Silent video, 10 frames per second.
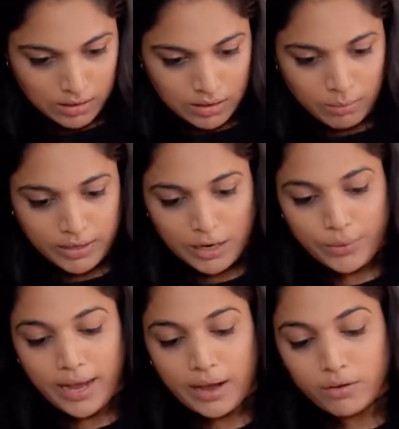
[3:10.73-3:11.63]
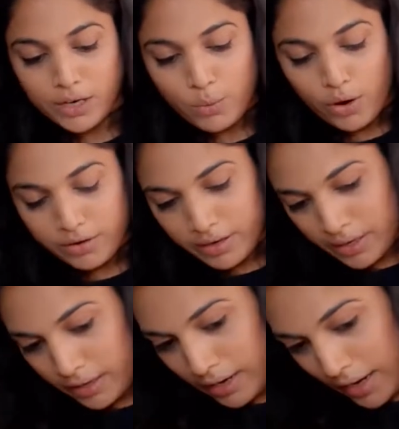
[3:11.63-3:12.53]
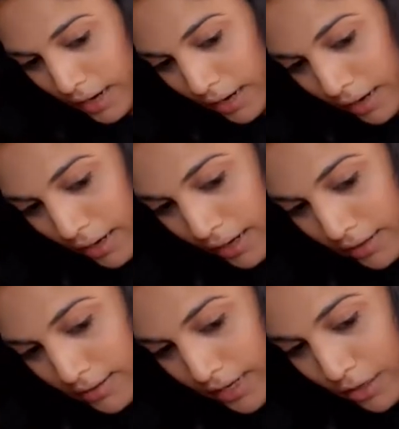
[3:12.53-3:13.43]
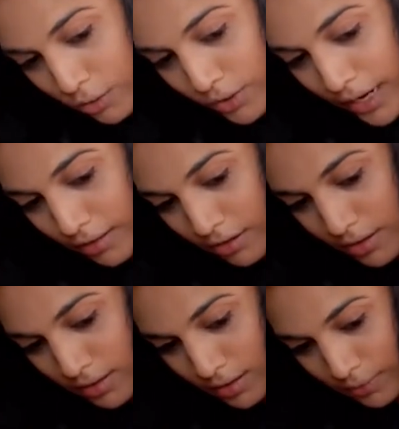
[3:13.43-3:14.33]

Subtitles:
But anyway, I really wanted it and I decided to take the risk